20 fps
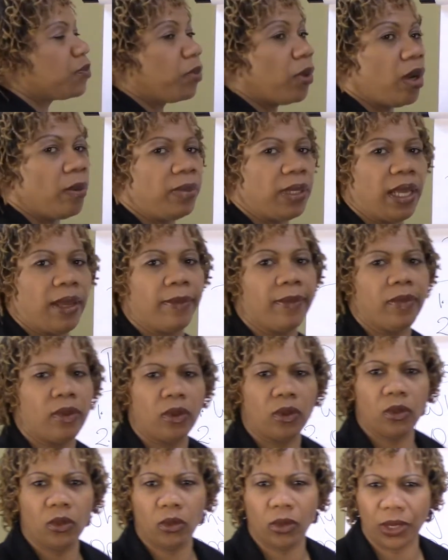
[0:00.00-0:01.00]
problem,
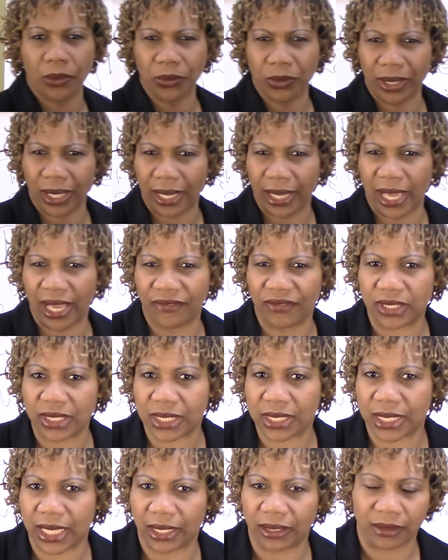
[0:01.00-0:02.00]
what would I have
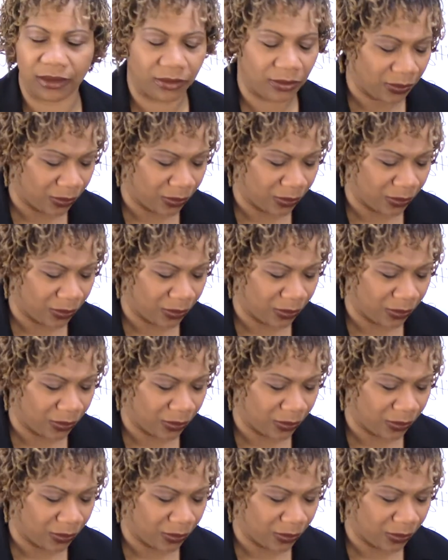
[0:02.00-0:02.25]
instead?